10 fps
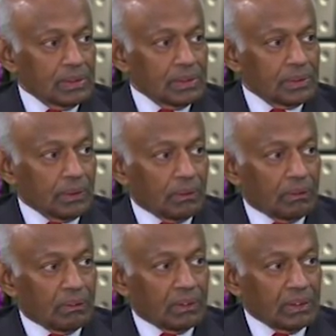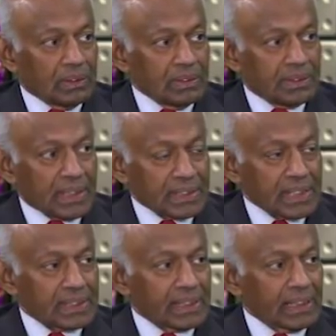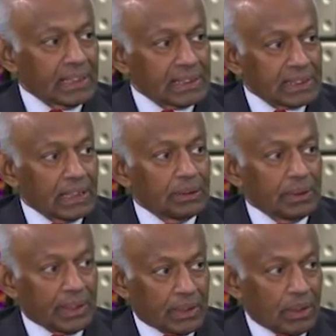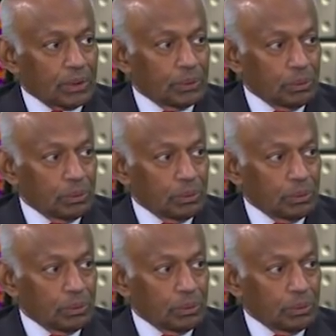So just a single cell, you cannot do